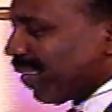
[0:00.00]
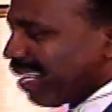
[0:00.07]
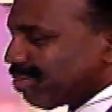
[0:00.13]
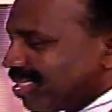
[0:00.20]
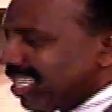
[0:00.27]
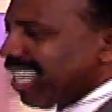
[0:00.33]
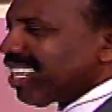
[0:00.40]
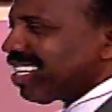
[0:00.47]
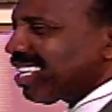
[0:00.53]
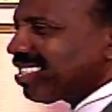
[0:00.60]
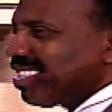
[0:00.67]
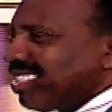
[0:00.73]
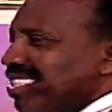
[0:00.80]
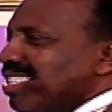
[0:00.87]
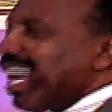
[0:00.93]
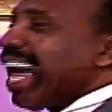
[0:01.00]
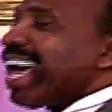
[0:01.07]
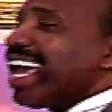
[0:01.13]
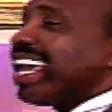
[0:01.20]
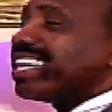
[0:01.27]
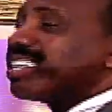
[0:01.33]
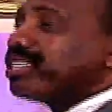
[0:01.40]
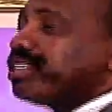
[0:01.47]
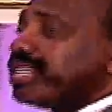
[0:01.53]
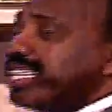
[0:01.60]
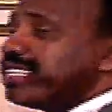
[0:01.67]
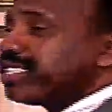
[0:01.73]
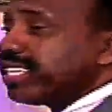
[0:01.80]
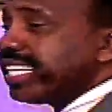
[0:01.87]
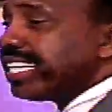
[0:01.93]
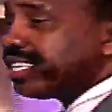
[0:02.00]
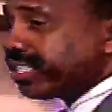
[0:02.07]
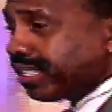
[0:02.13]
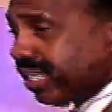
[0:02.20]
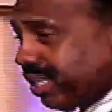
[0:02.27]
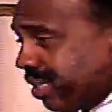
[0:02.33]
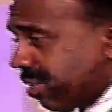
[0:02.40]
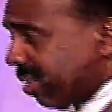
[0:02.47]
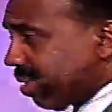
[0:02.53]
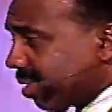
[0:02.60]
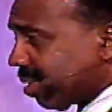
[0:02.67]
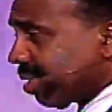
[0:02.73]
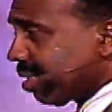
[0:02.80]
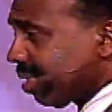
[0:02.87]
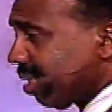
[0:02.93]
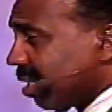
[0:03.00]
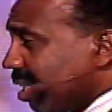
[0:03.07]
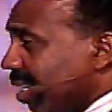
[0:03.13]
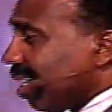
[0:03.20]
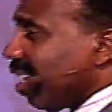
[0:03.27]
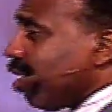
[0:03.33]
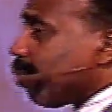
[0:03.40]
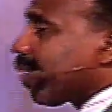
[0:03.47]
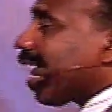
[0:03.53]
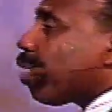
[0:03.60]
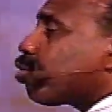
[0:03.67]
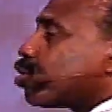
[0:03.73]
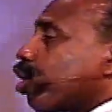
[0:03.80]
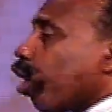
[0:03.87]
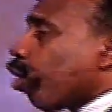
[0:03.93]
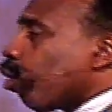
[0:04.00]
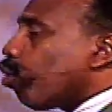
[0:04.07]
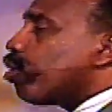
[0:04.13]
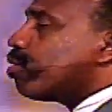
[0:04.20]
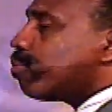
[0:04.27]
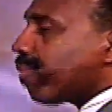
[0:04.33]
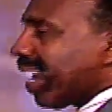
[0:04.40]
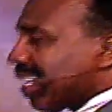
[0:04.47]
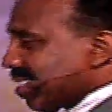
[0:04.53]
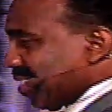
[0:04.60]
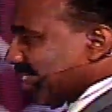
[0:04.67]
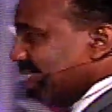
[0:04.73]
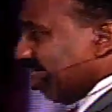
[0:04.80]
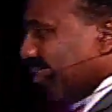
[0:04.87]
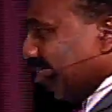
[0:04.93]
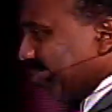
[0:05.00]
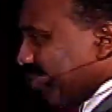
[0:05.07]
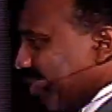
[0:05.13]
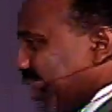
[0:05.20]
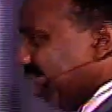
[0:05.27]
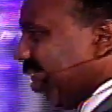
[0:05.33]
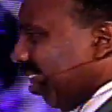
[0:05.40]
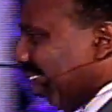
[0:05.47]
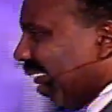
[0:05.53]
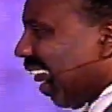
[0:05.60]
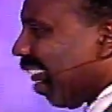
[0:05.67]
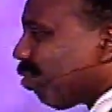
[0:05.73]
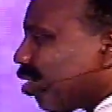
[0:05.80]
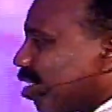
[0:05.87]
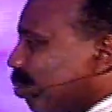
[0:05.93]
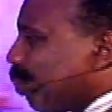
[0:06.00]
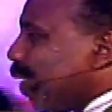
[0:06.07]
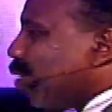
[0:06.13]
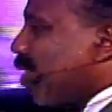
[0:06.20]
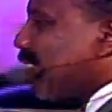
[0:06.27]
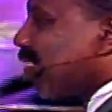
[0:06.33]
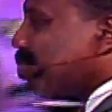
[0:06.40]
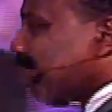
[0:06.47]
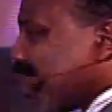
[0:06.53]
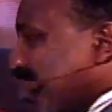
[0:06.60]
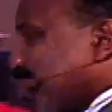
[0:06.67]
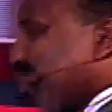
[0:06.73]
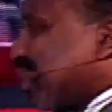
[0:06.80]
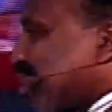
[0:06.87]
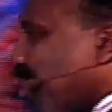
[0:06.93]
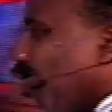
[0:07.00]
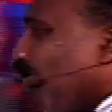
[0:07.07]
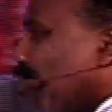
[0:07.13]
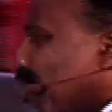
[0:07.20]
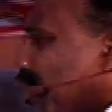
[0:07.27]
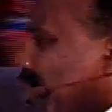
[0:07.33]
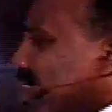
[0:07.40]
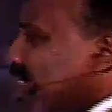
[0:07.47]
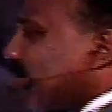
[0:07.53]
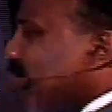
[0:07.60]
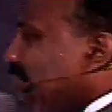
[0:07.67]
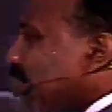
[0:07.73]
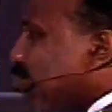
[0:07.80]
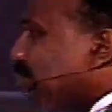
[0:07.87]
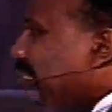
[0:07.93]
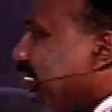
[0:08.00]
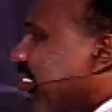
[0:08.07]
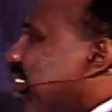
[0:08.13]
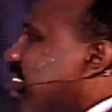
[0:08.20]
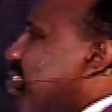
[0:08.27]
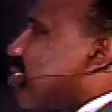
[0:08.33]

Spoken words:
But I'm saying in essence that I had good intentions, but I was hurting myself. I was building up the stress hormone in my body